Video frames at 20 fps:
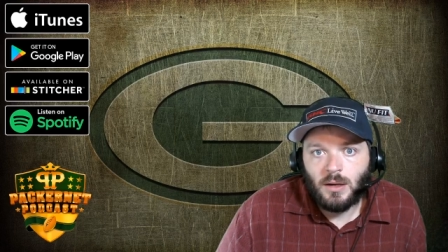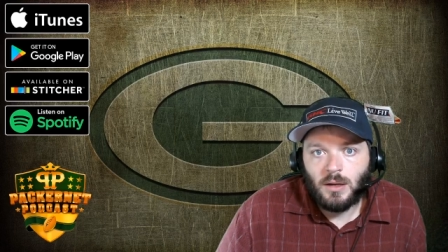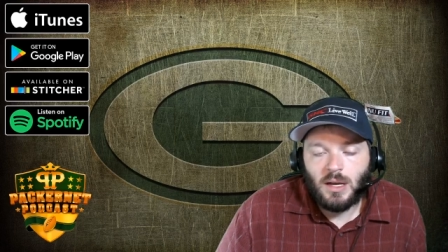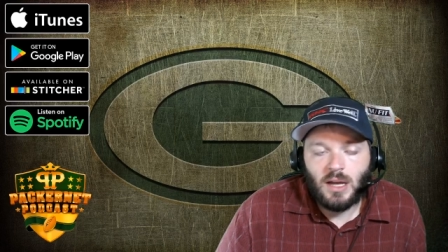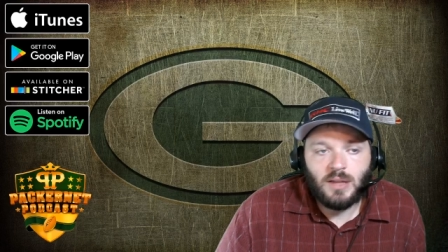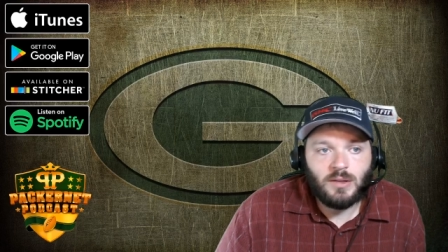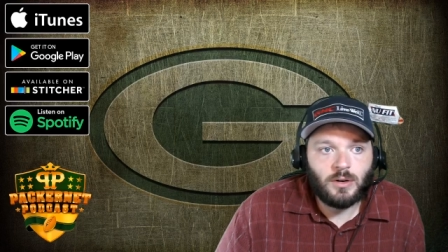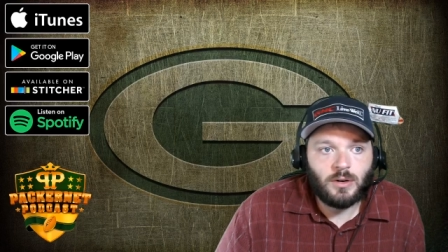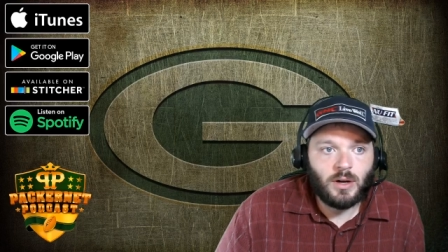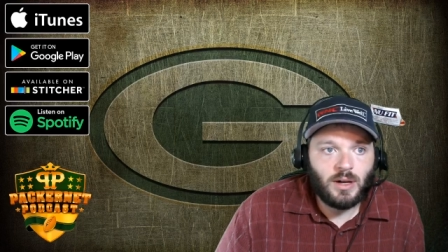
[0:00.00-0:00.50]

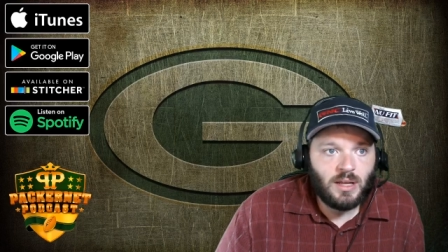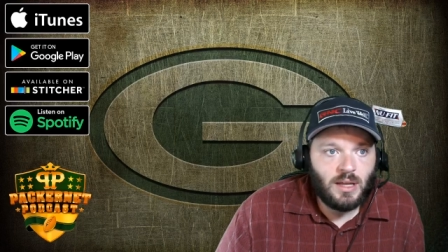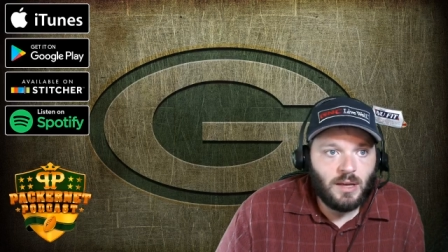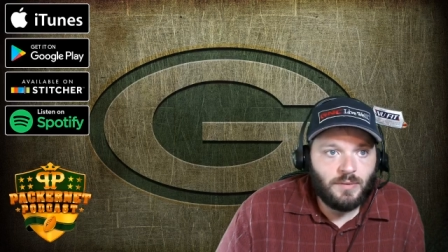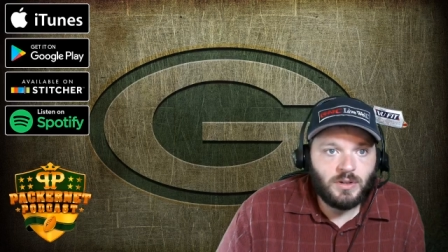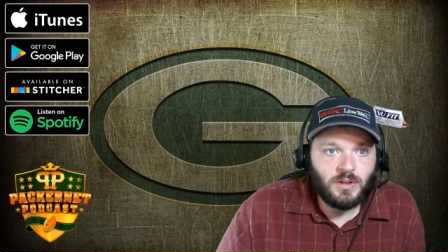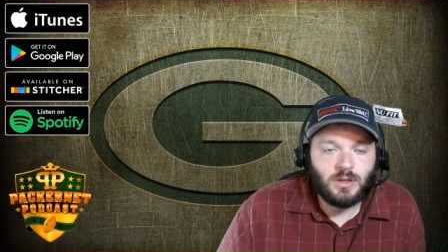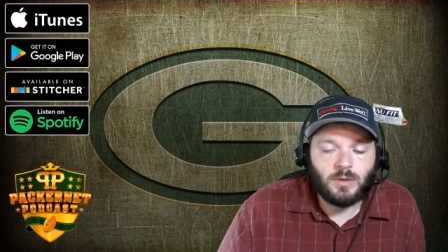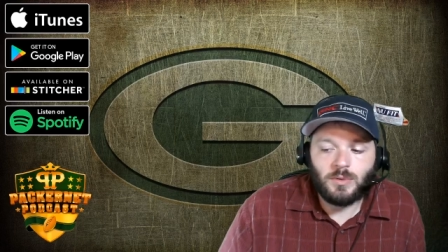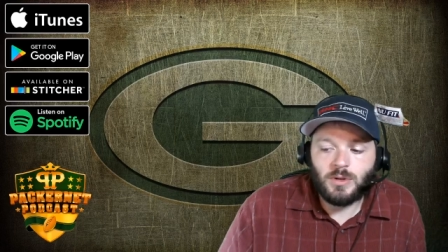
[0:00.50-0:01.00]
and they're going to
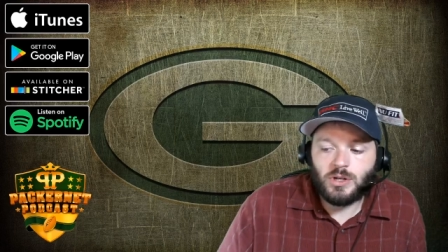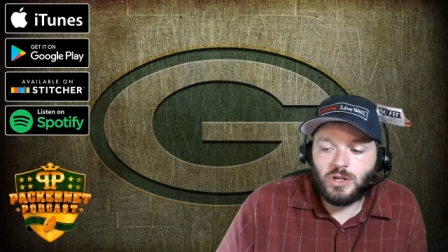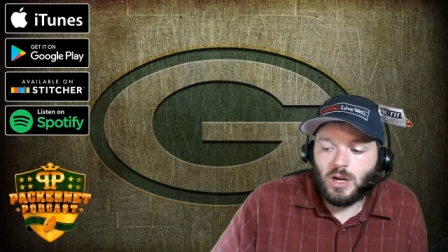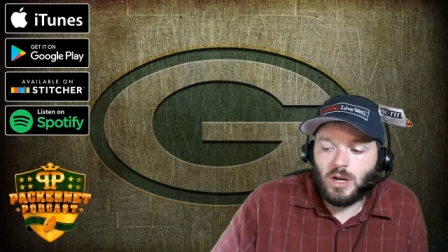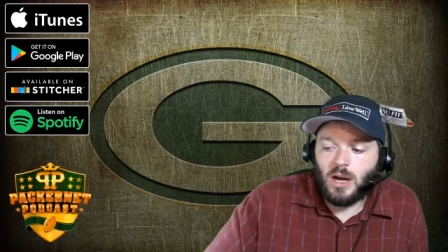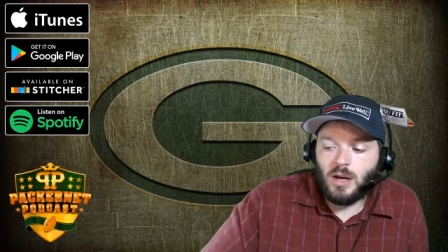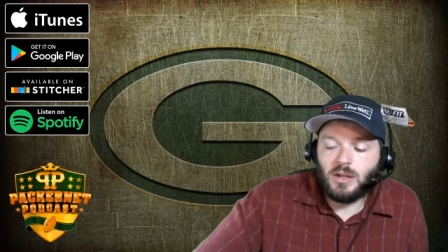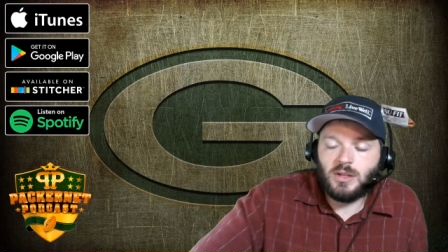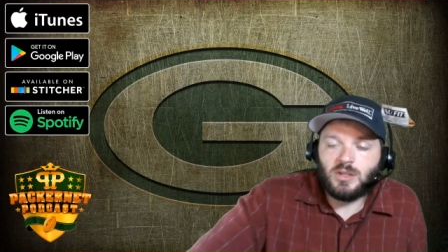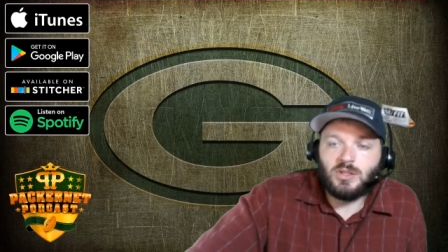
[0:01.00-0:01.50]
give it to
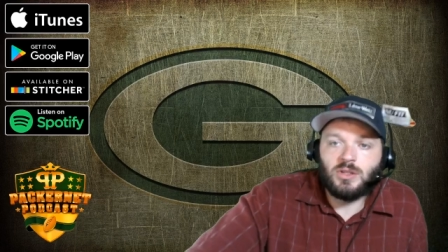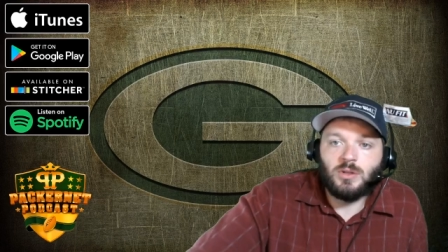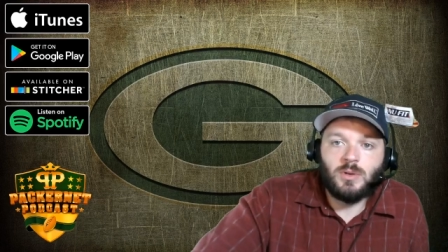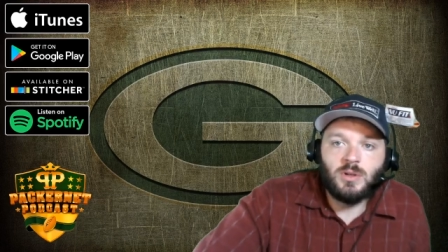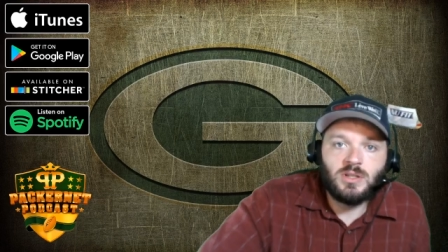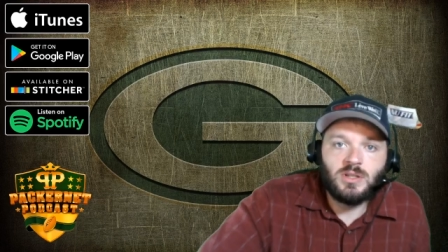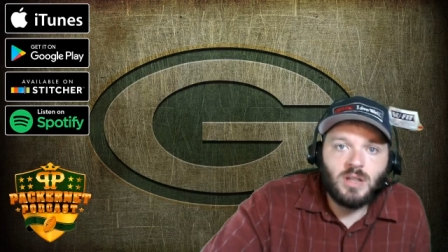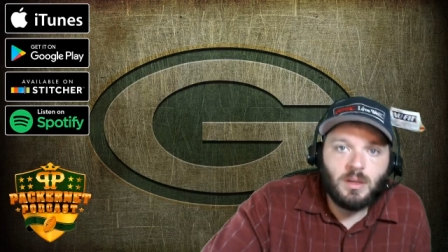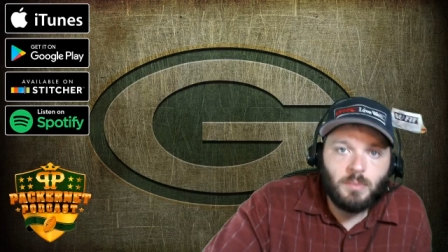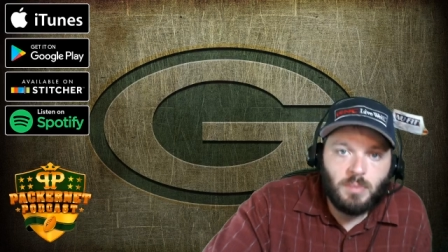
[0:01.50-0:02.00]
Rashawn as soon
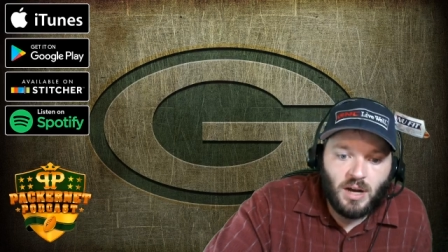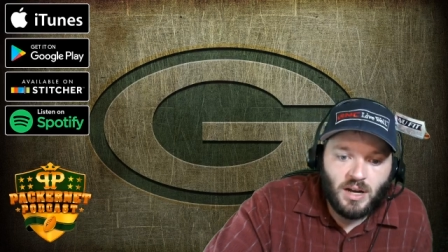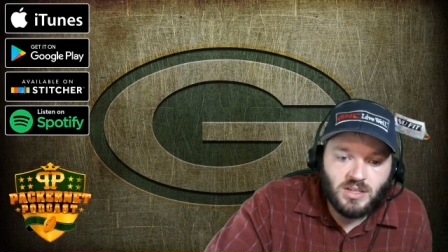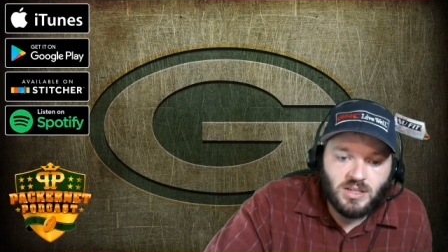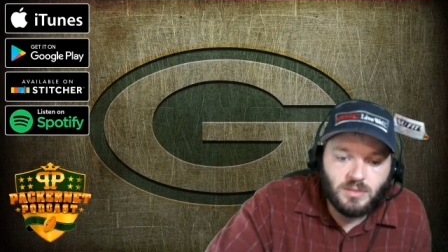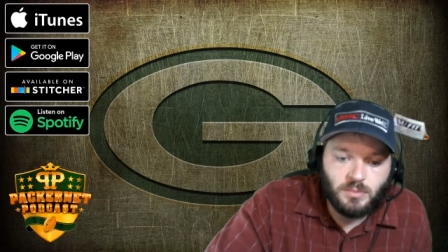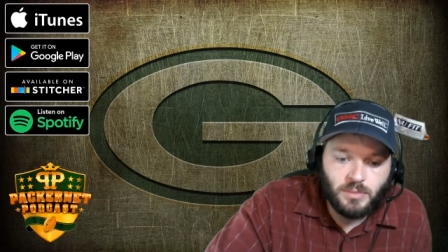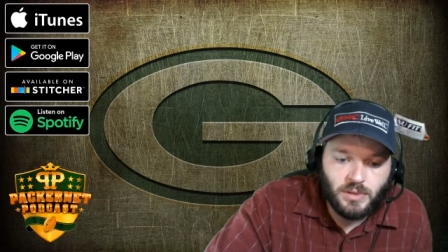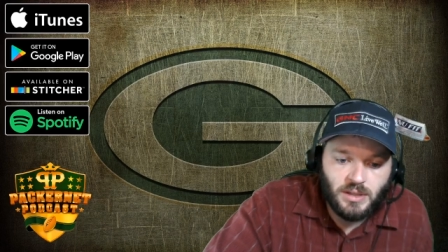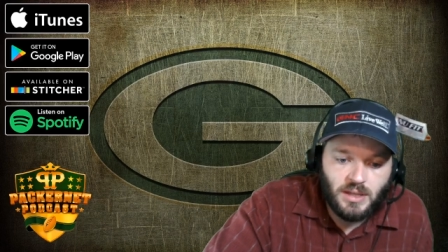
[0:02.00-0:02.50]
as they
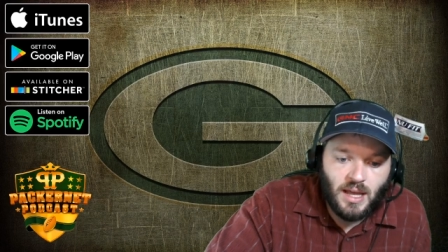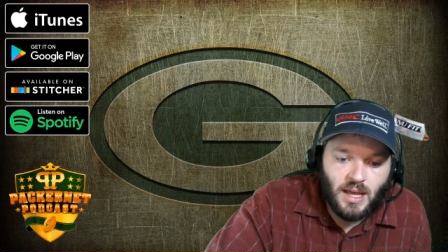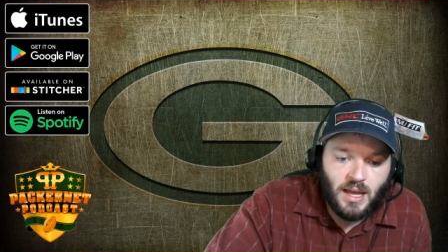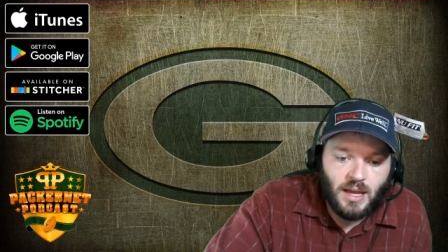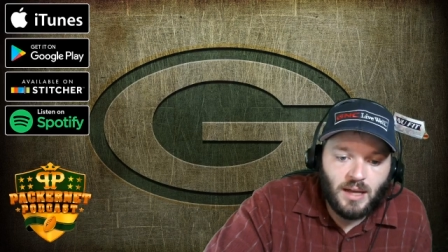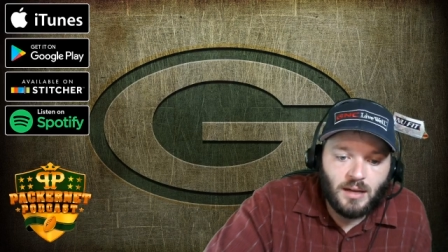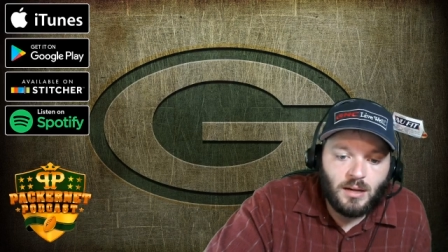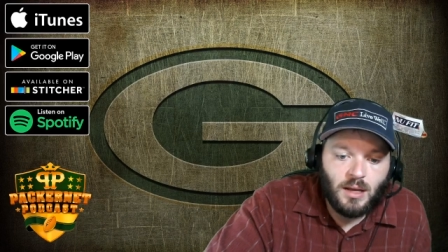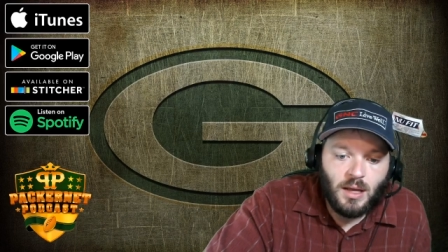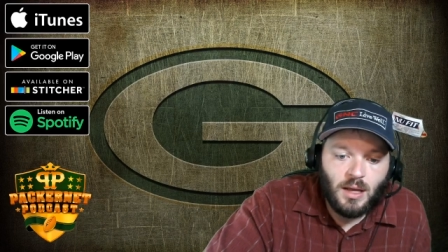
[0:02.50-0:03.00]
possibly
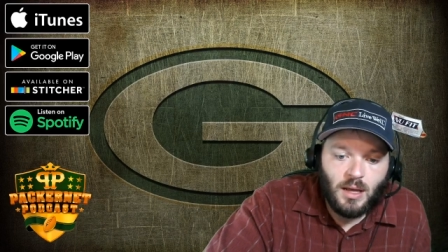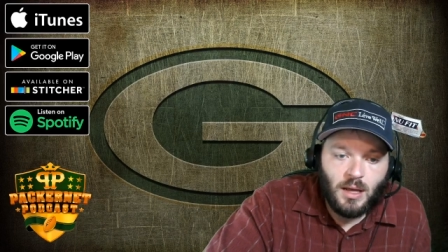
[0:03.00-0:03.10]
can.